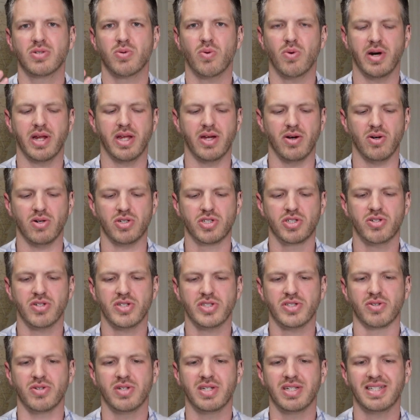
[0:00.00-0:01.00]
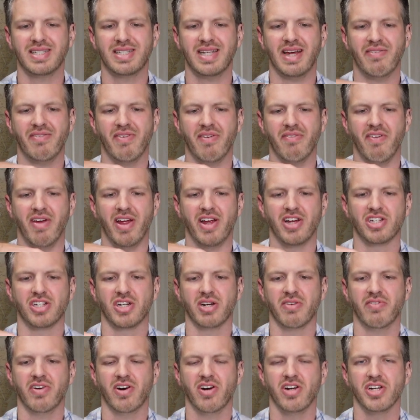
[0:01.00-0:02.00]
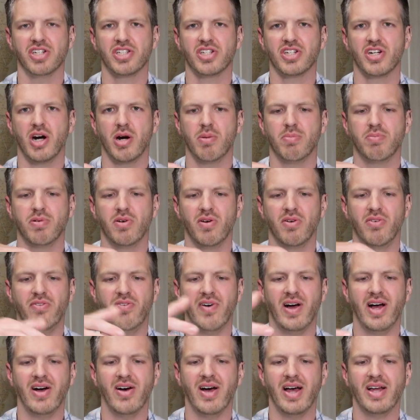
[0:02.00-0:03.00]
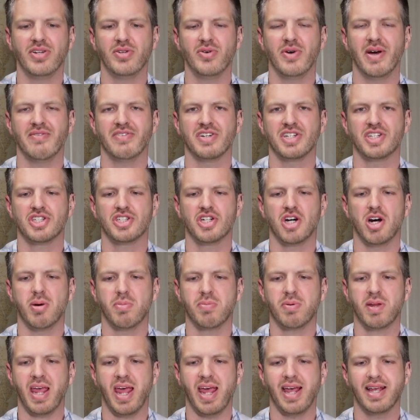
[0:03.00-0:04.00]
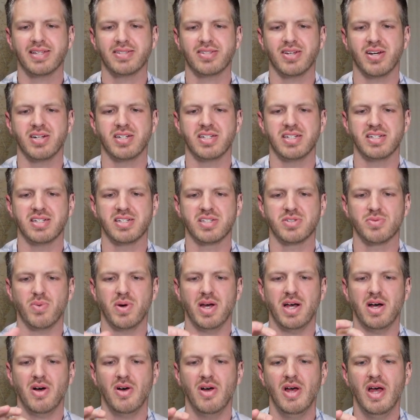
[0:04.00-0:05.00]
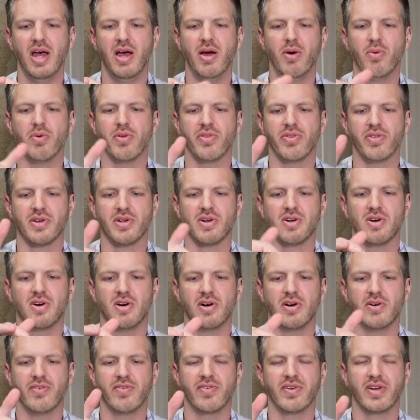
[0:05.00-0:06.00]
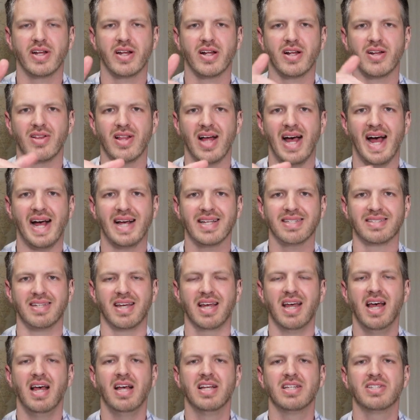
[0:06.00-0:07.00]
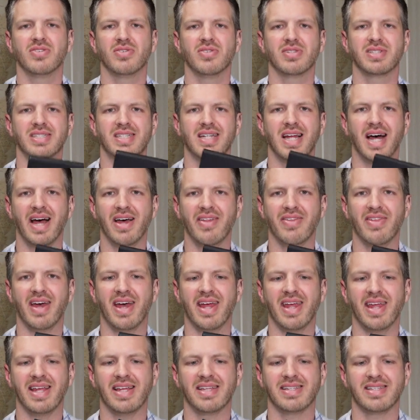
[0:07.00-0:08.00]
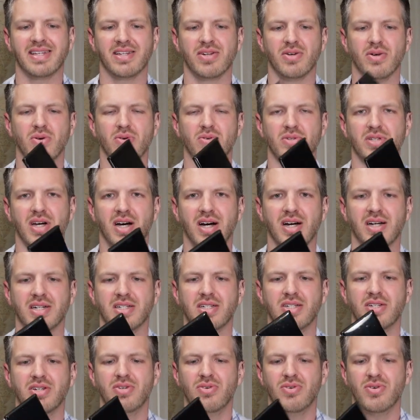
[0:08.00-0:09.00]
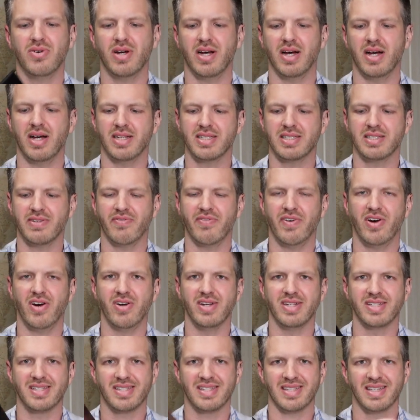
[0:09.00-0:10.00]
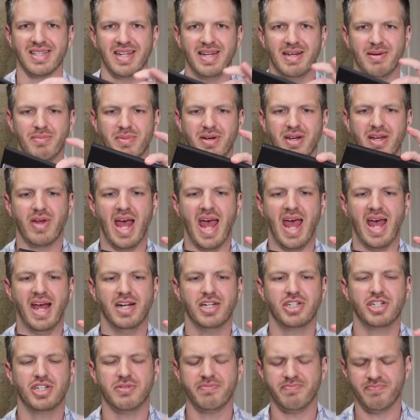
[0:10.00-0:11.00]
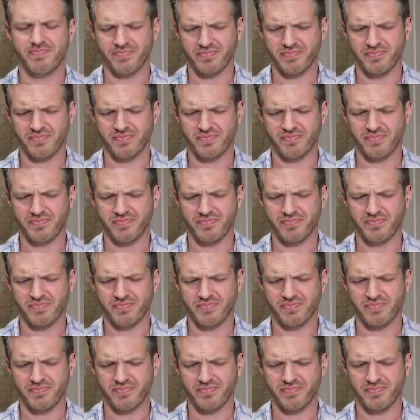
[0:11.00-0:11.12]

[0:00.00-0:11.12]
20 Ultra, so it does have a very, very sharp profile. I do have a sharp case on it as well with the curved glass, so it's not that easy to hold on to. It's a very slim edge.